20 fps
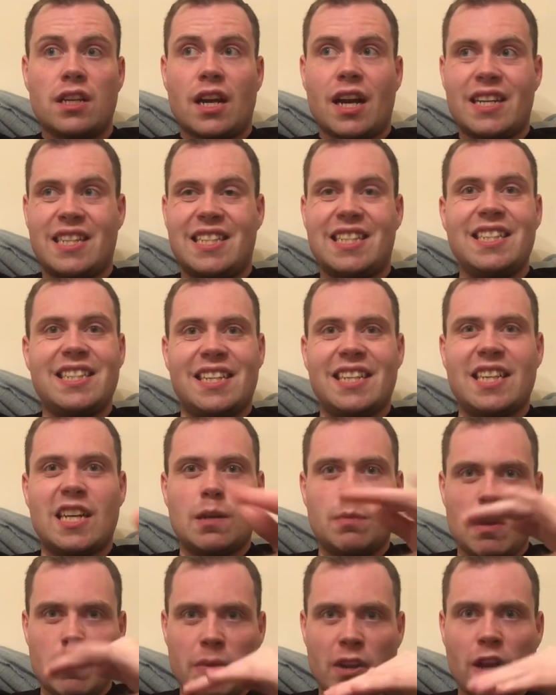I still think
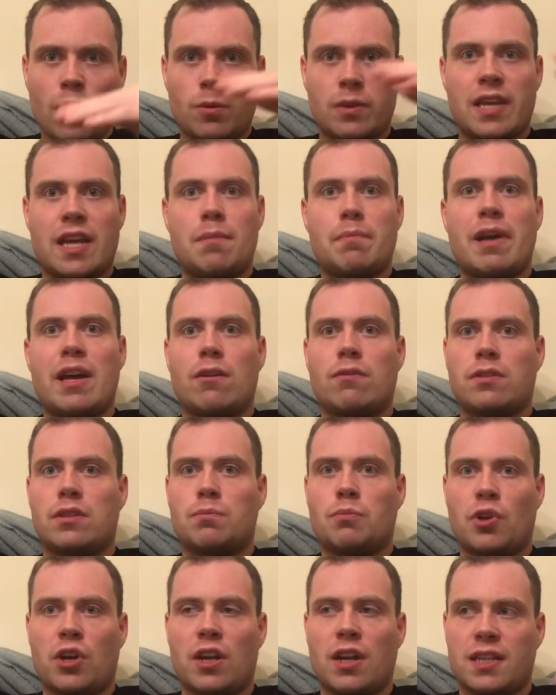it'll be below
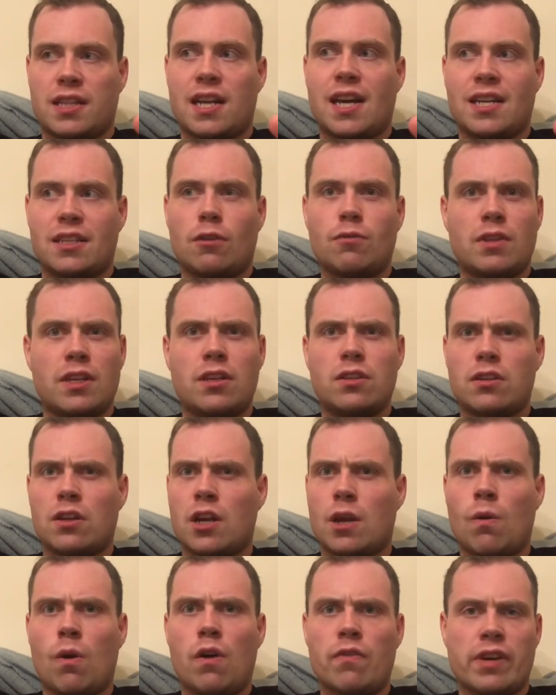£10, put it like that. I don't think it's
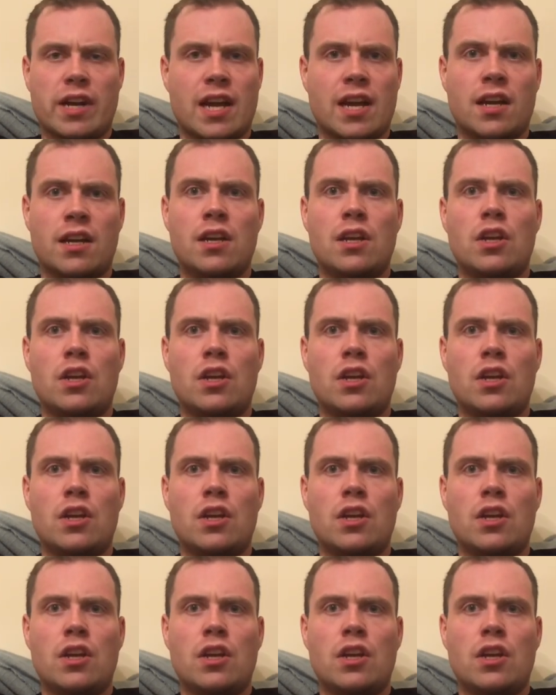going to go over that.